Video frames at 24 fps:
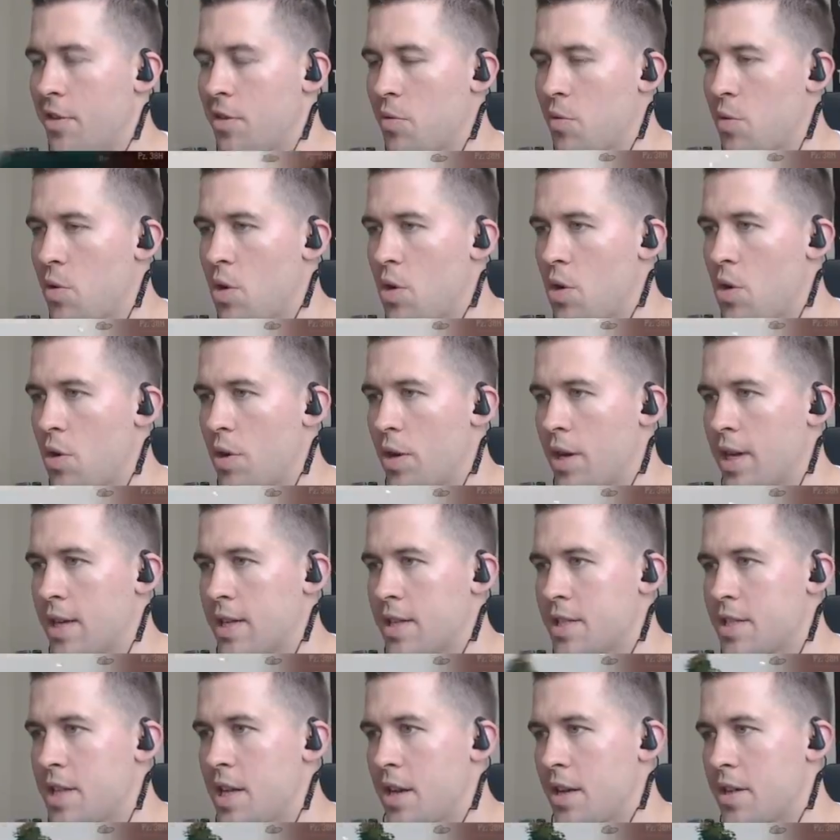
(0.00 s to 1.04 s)
wall or got
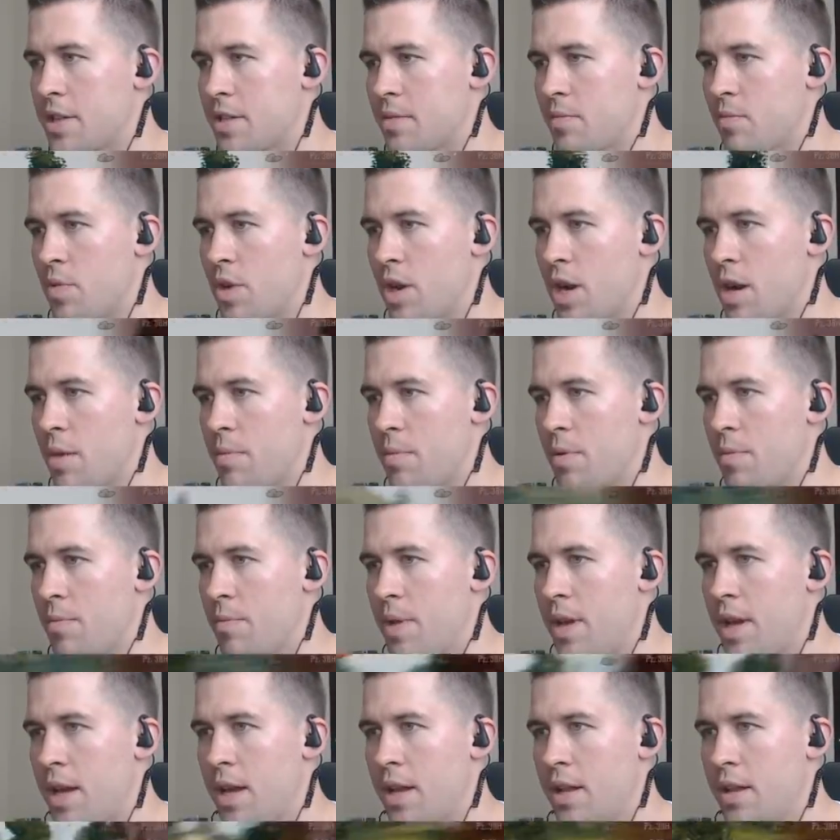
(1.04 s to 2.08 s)
stuck somewhere, but
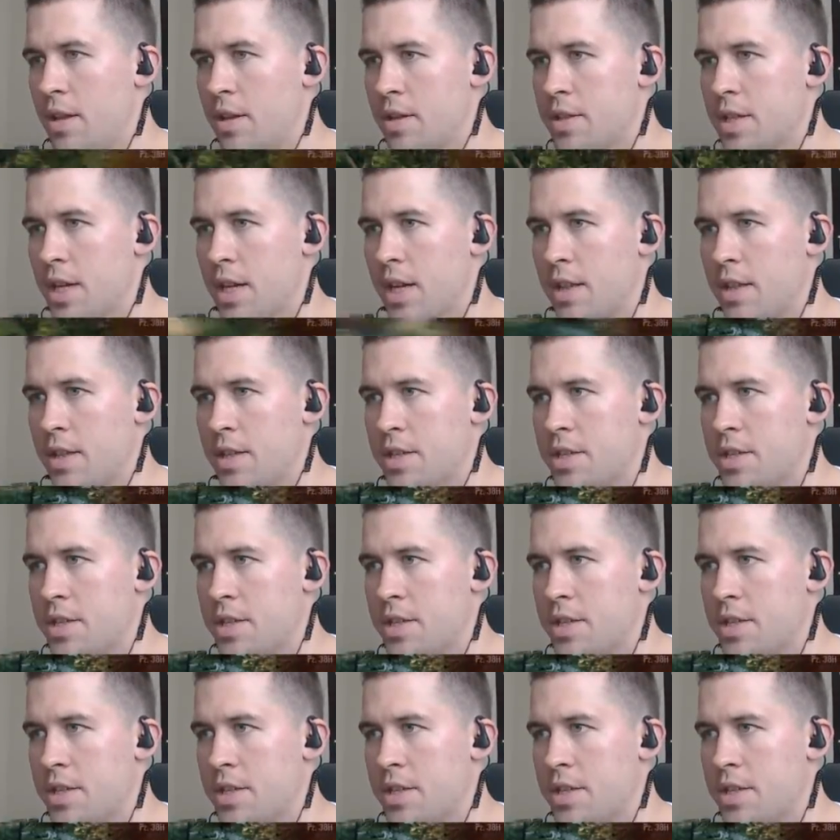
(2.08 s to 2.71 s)
me and looks like this